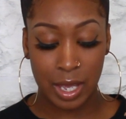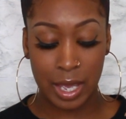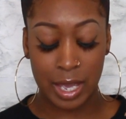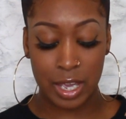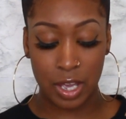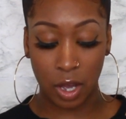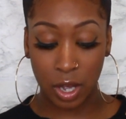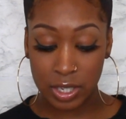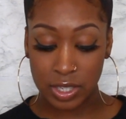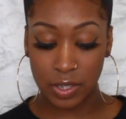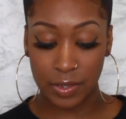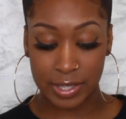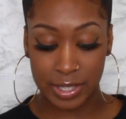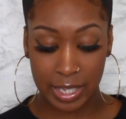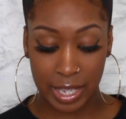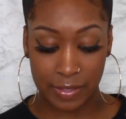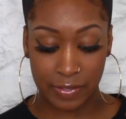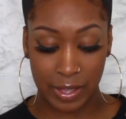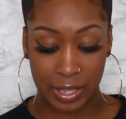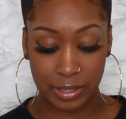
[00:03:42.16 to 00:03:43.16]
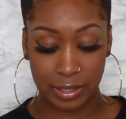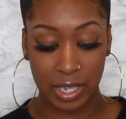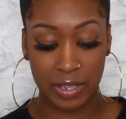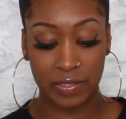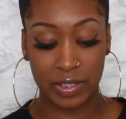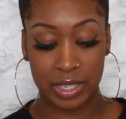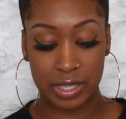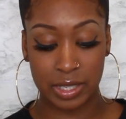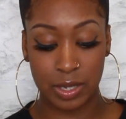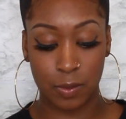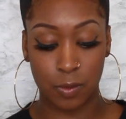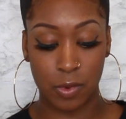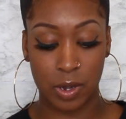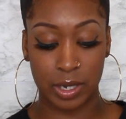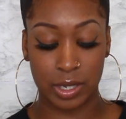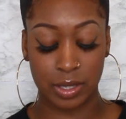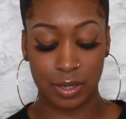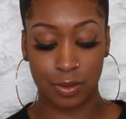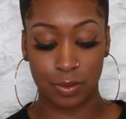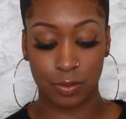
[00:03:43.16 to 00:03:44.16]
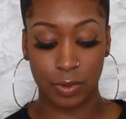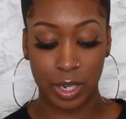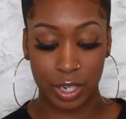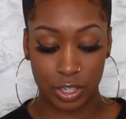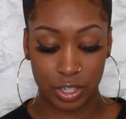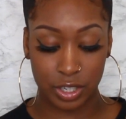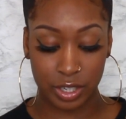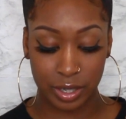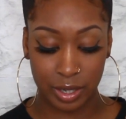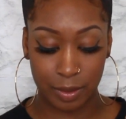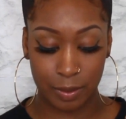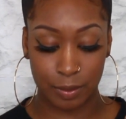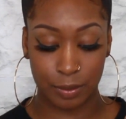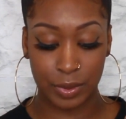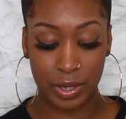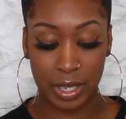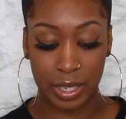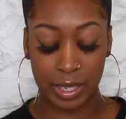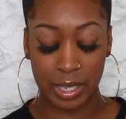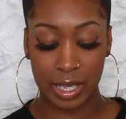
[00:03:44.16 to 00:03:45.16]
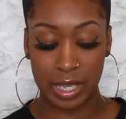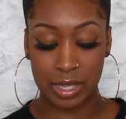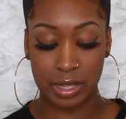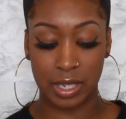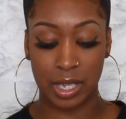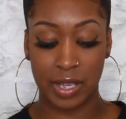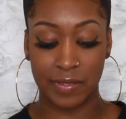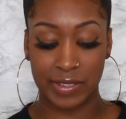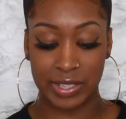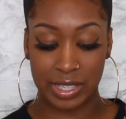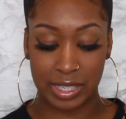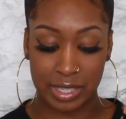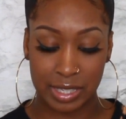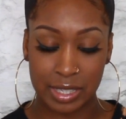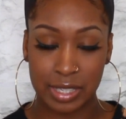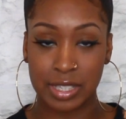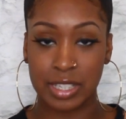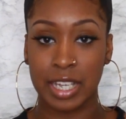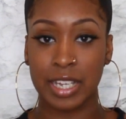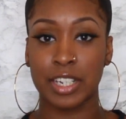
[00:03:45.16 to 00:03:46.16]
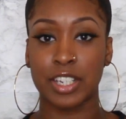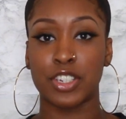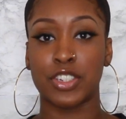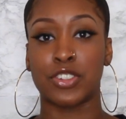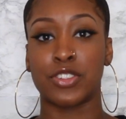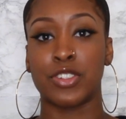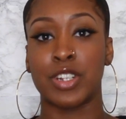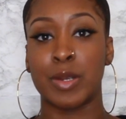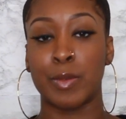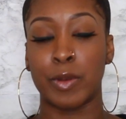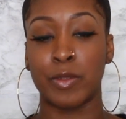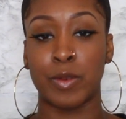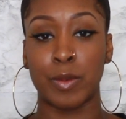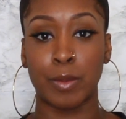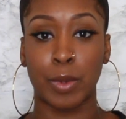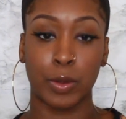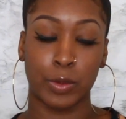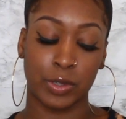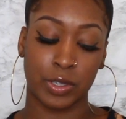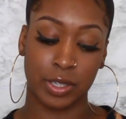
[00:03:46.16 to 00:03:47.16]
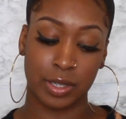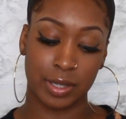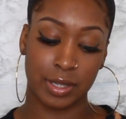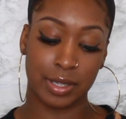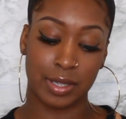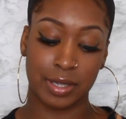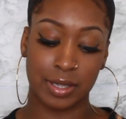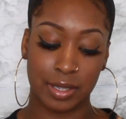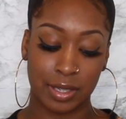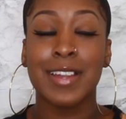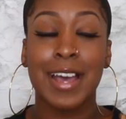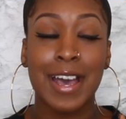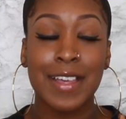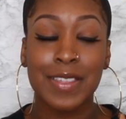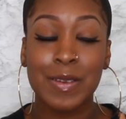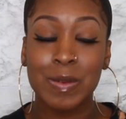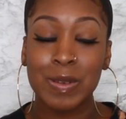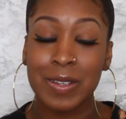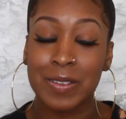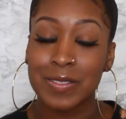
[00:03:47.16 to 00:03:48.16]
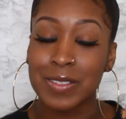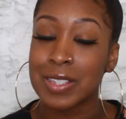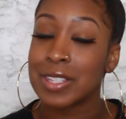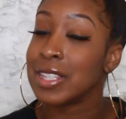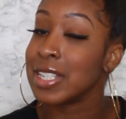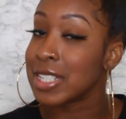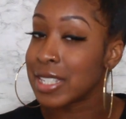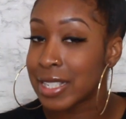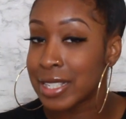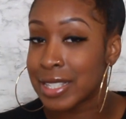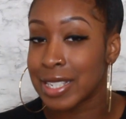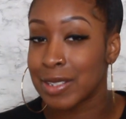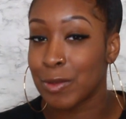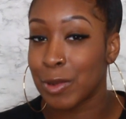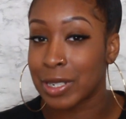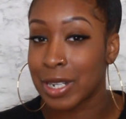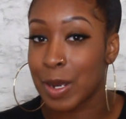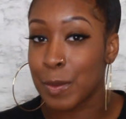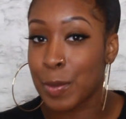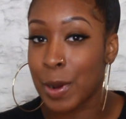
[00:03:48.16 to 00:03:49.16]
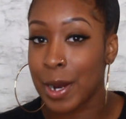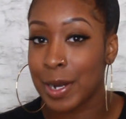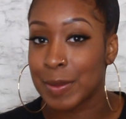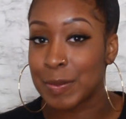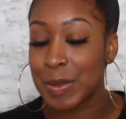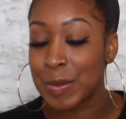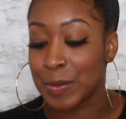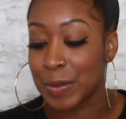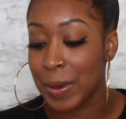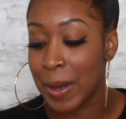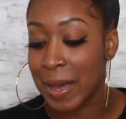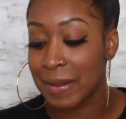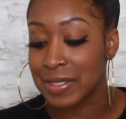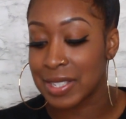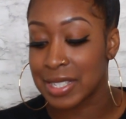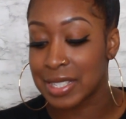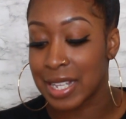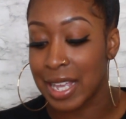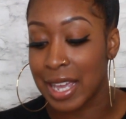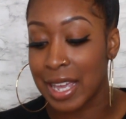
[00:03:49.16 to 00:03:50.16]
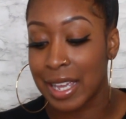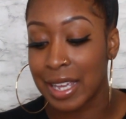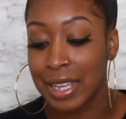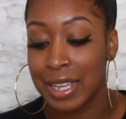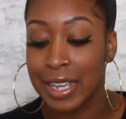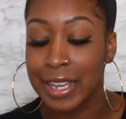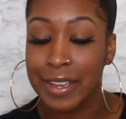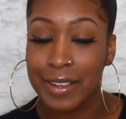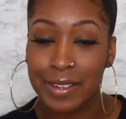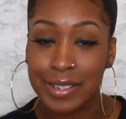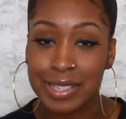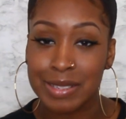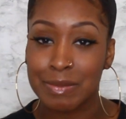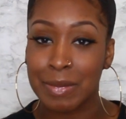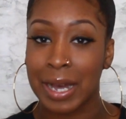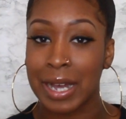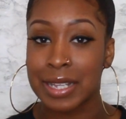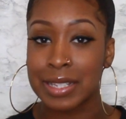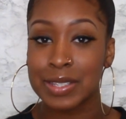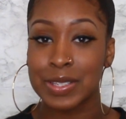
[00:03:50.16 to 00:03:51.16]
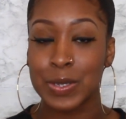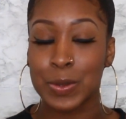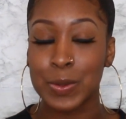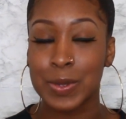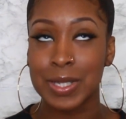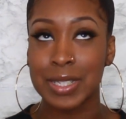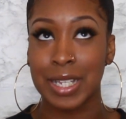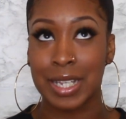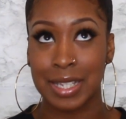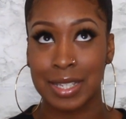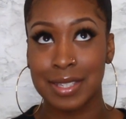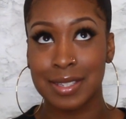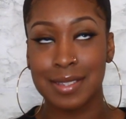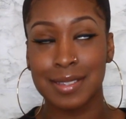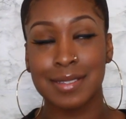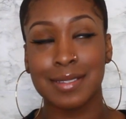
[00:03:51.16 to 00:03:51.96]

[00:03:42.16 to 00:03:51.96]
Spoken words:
He also said that loving someone is a rush. Being in love is a steady stream of emotions. Now that we've listened to what our party people had to say, here's my 2 cents.